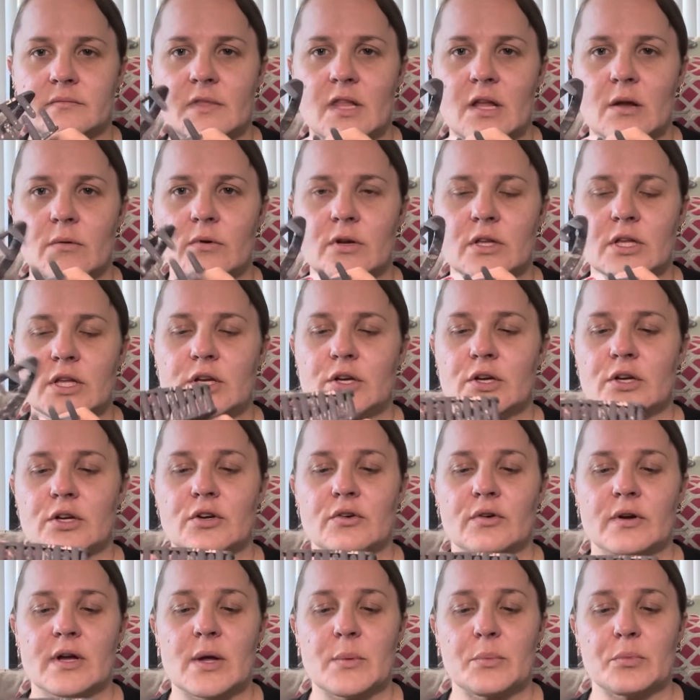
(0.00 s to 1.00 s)
Really good
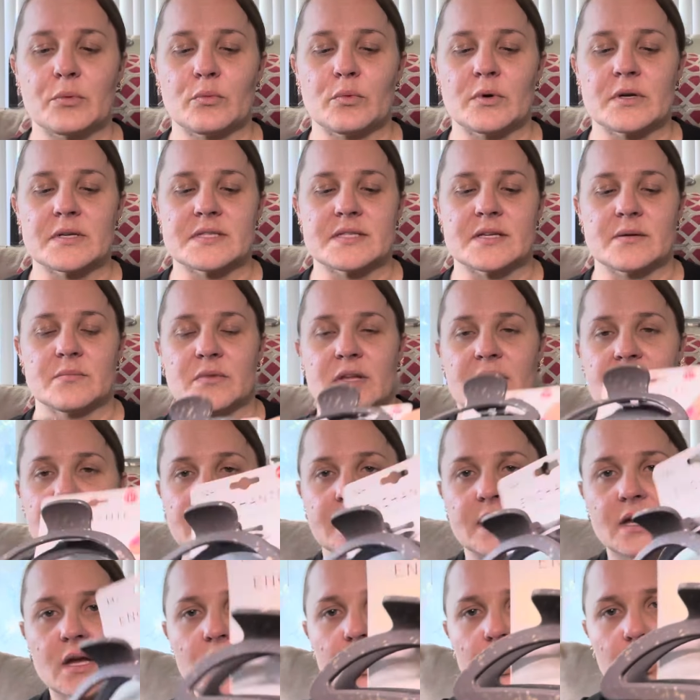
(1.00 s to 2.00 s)
grip with some
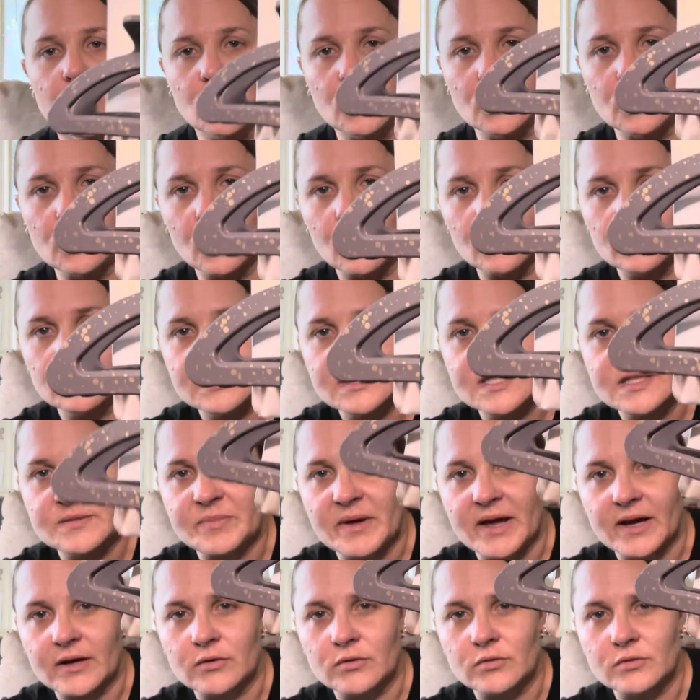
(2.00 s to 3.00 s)
like gold
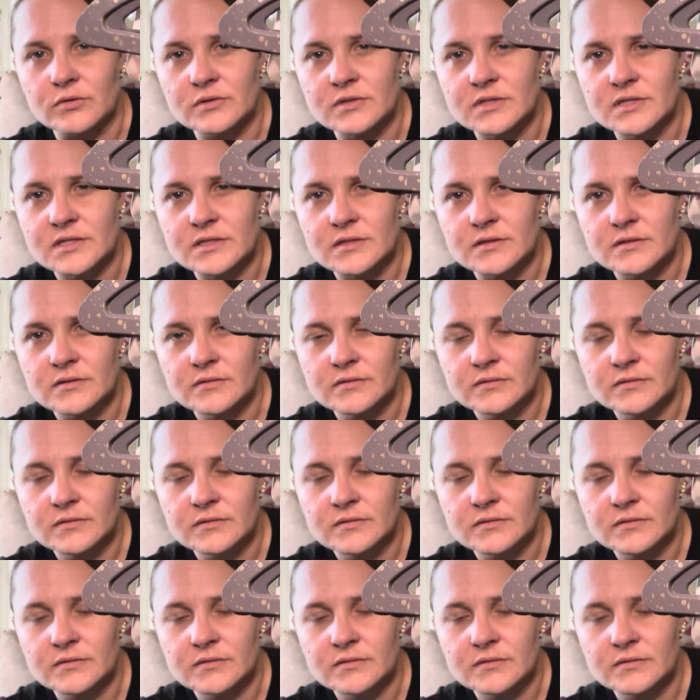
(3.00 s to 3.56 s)
speckles.